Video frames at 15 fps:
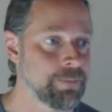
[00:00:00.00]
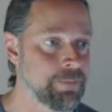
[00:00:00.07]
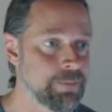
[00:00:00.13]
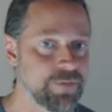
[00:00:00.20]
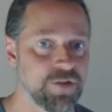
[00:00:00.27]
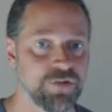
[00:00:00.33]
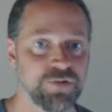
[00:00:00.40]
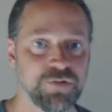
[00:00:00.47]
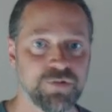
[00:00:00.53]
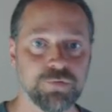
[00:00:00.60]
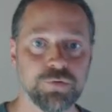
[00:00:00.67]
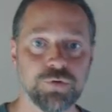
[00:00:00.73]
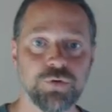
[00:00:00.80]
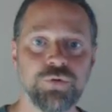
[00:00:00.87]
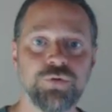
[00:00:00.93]
This
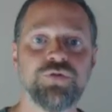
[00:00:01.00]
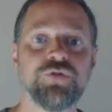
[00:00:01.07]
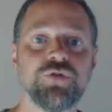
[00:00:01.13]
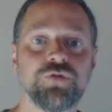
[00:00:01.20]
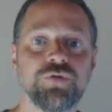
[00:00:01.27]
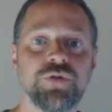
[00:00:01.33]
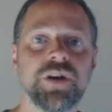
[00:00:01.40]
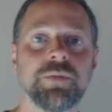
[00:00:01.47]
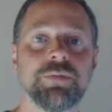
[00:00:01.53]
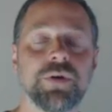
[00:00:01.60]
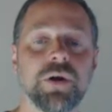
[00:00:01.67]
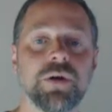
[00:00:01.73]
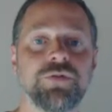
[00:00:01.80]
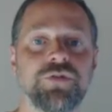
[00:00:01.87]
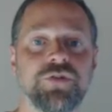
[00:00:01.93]
loose grid
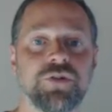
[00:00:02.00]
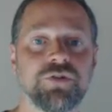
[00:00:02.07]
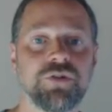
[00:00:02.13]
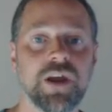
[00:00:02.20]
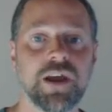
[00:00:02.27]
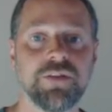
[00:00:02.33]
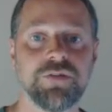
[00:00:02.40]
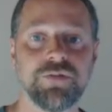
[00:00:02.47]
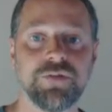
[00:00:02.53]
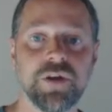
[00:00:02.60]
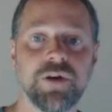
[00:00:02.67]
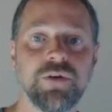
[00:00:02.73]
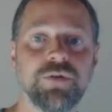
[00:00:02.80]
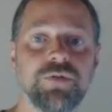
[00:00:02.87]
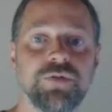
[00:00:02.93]
approach creates
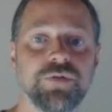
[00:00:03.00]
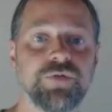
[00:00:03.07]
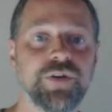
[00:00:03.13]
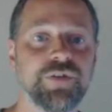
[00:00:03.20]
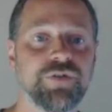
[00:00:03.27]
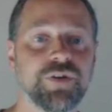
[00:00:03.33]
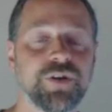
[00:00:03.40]
nodes of different